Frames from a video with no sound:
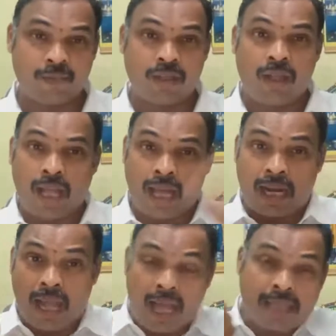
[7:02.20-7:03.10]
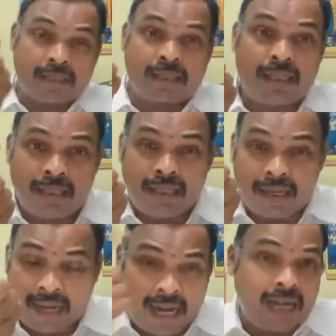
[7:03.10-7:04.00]
or ask
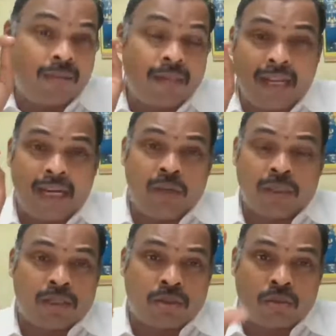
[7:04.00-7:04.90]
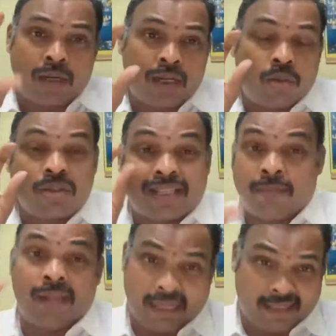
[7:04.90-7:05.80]
randomly any one student to
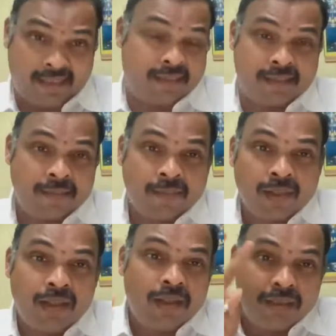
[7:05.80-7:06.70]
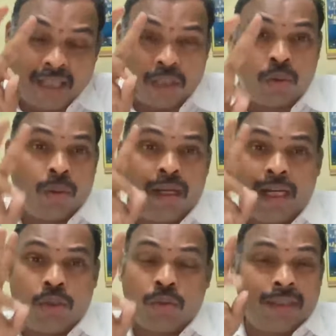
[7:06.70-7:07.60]
summarize. That too only
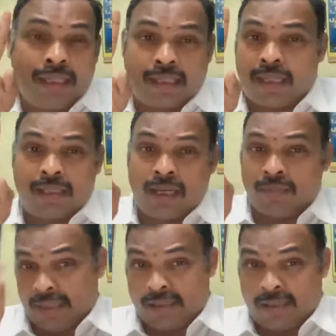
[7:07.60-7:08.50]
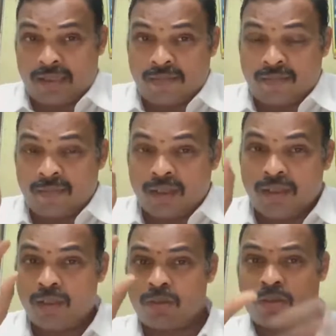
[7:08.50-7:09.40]
2 minutes or 3 minutes.
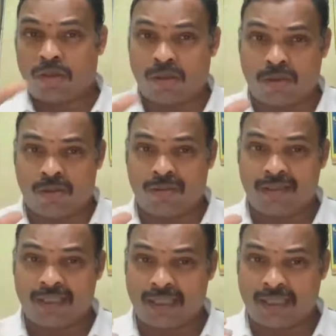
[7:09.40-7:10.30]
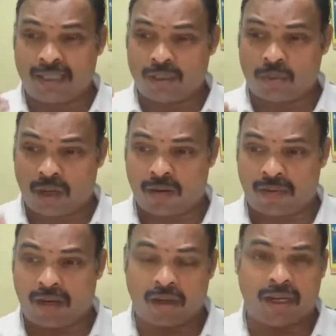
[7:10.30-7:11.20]
So this is what we
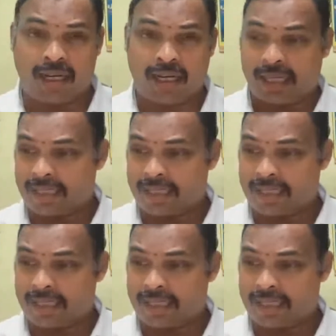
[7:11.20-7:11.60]
call it as